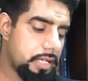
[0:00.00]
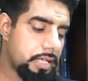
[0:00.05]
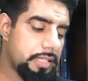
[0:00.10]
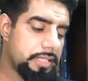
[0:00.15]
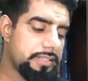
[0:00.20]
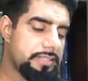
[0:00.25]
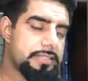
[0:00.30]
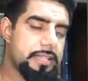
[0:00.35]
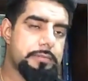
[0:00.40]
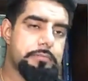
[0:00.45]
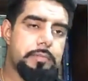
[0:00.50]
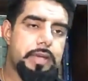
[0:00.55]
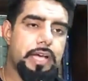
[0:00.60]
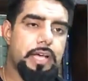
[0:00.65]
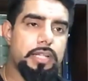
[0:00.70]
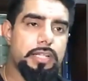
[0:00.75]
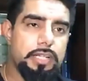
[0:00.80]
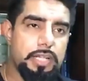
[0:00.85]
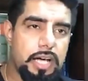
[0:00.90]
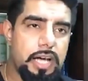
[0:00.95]
He said, may
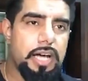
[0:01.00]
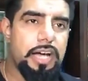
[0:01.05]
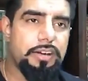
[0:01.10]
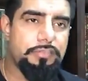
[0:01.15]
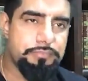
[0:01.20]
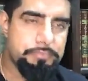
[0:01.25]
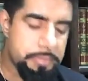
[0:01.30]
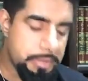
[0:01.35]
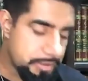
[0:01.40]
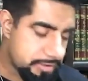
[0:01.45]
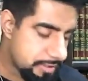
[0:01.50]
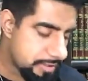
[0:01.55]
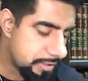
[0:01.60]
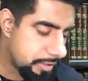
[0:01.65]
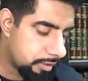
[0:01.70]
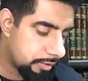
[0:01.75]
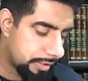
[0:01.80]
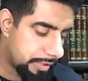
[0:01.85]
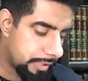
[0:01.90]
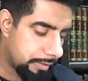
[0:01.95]
Allah have mercy
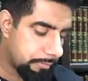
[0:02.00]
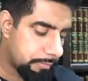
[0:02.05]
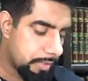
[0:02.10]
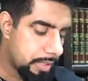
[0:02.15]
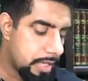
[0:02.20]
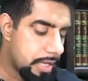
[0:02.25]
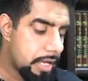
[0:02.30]
on him.